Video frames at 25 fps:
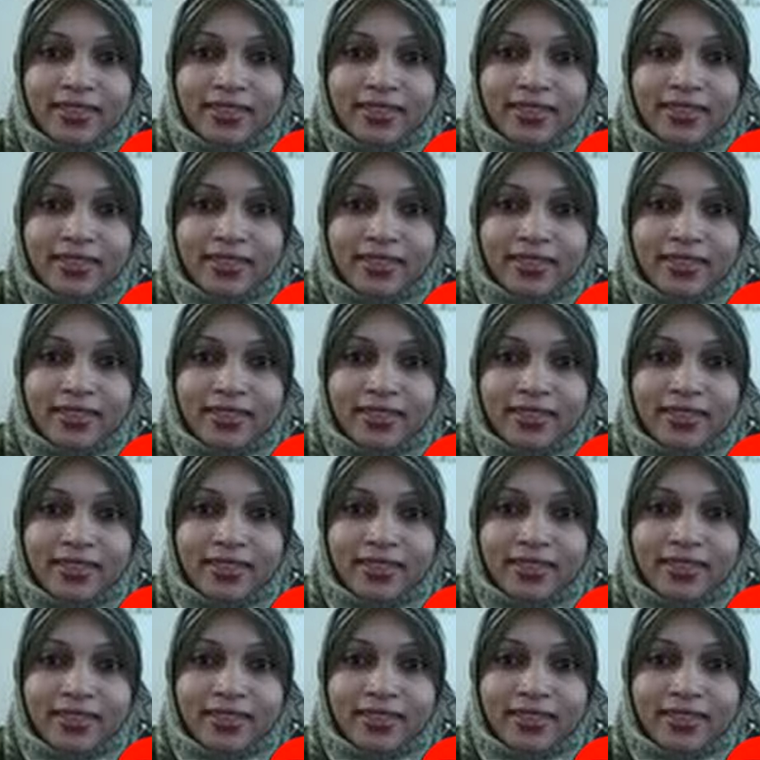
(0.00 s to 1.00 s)

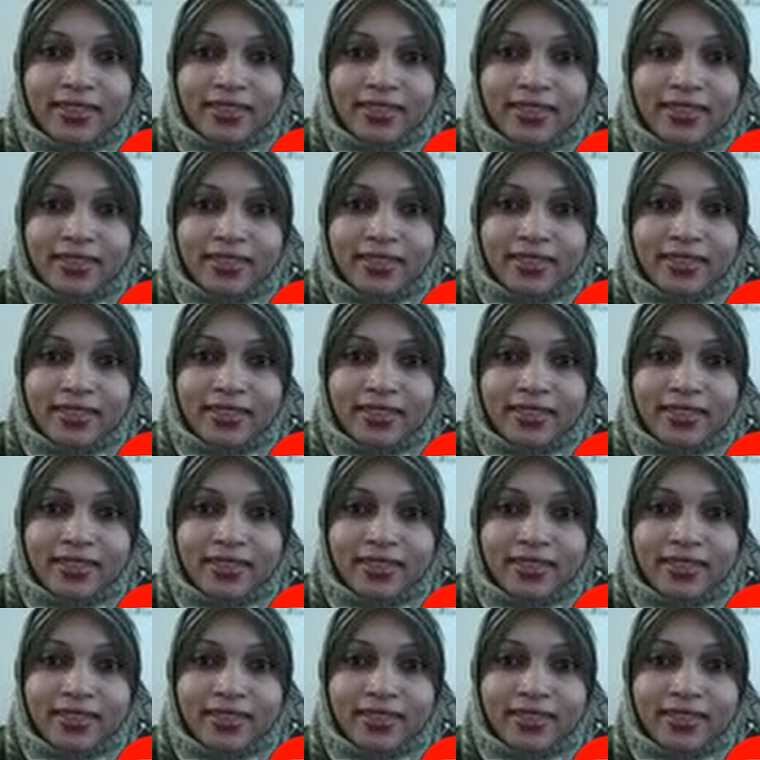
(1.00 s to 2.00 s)

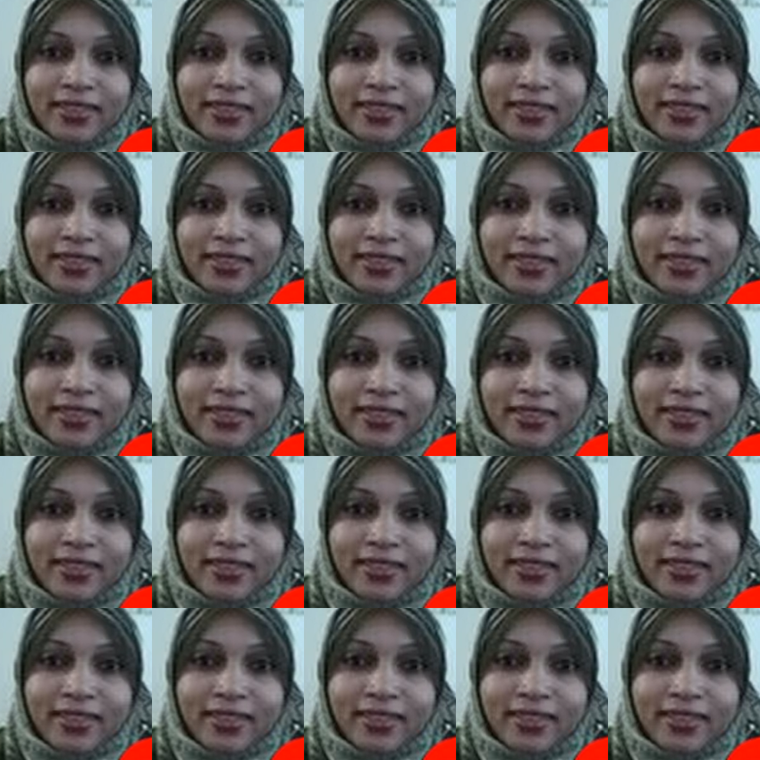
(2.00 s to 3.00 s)

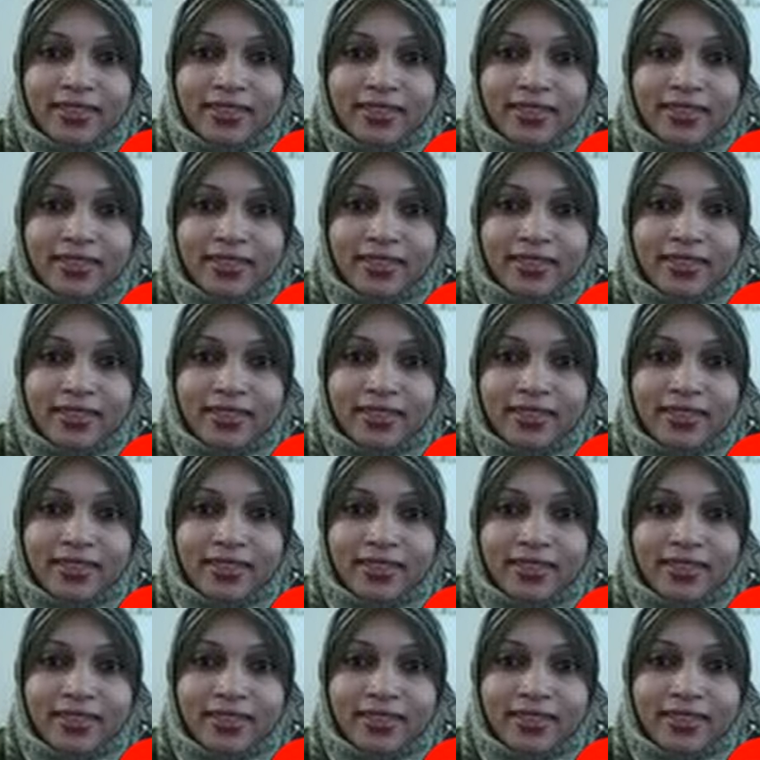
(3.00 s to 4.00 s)

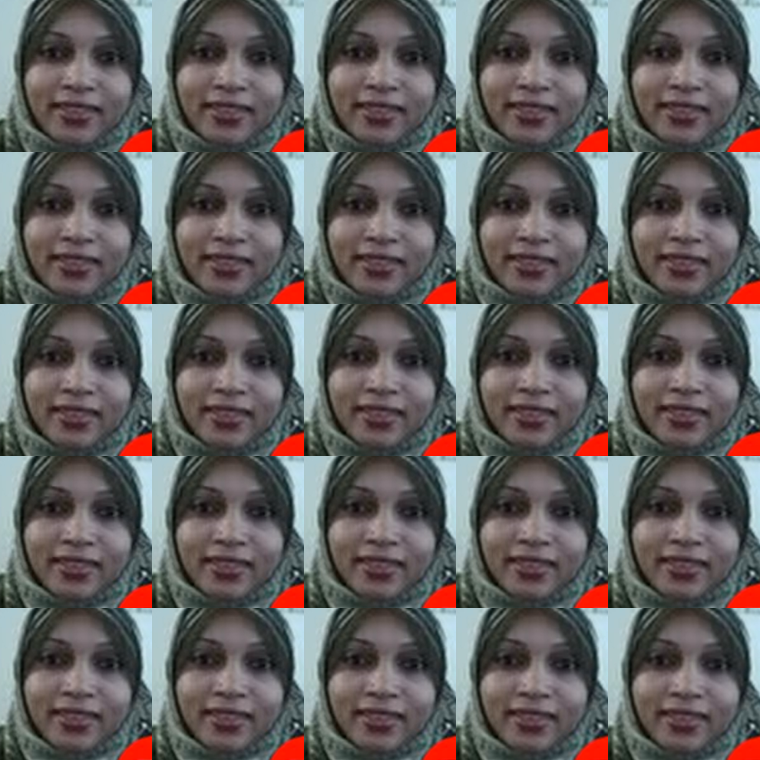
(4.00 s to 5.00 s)

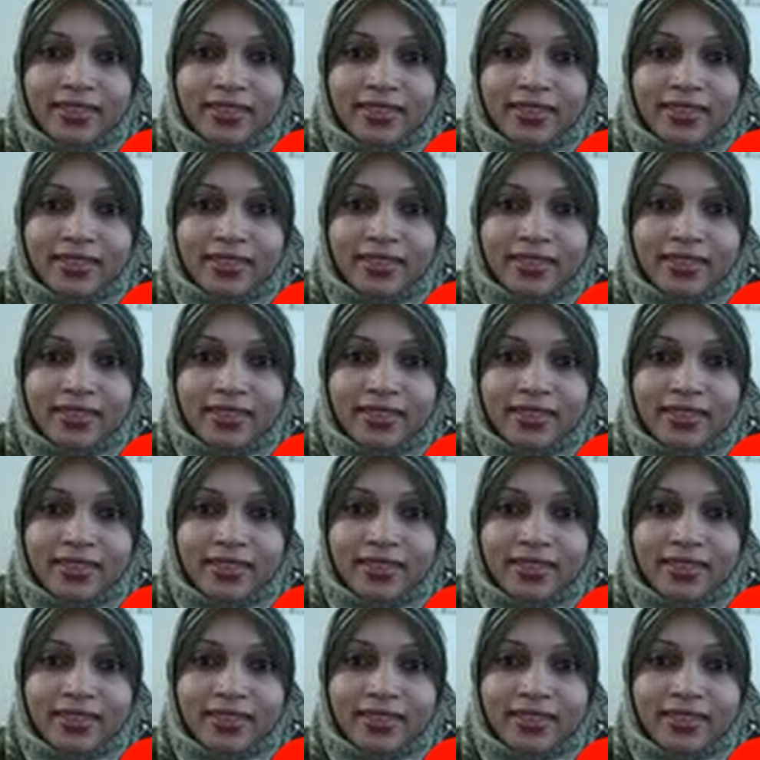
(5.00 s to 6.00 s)

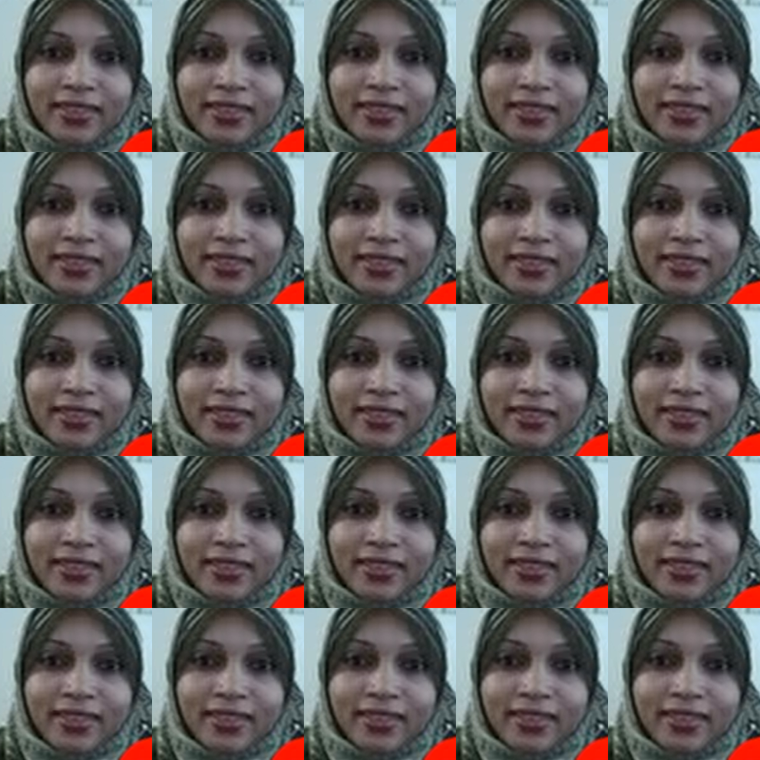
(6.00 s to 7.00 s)

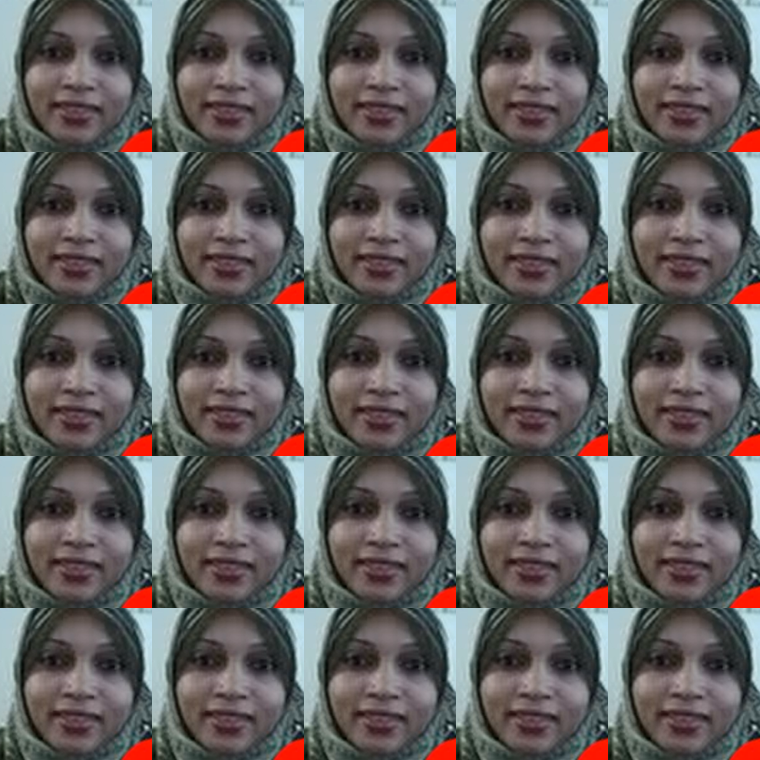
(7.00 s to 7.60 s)
(silent)